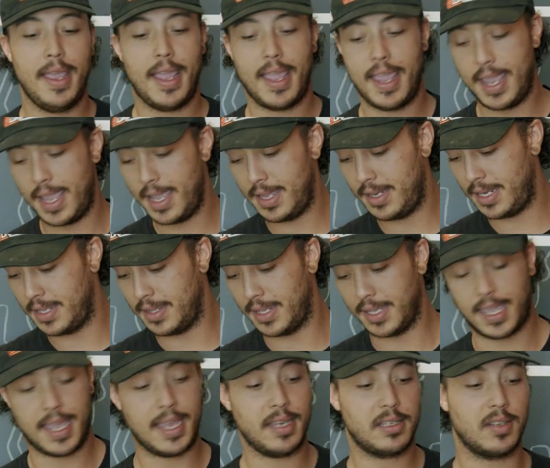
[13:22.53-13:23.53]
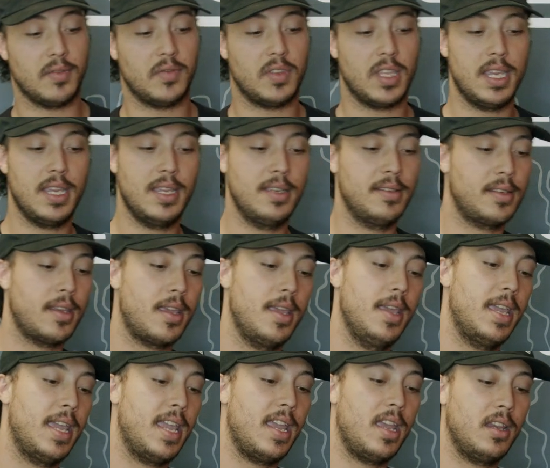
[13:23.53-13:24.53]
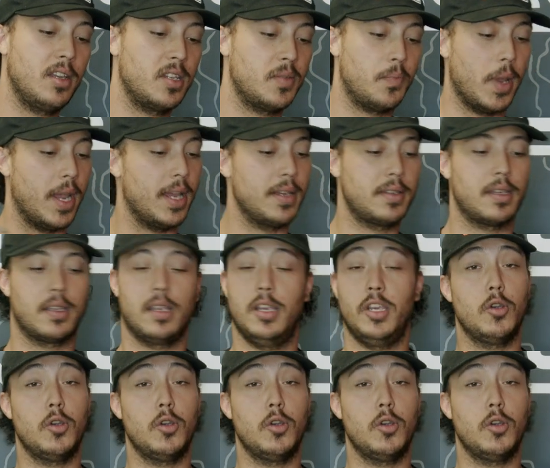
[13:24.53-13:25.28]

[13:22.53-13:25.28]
And in the case of these, it is basic.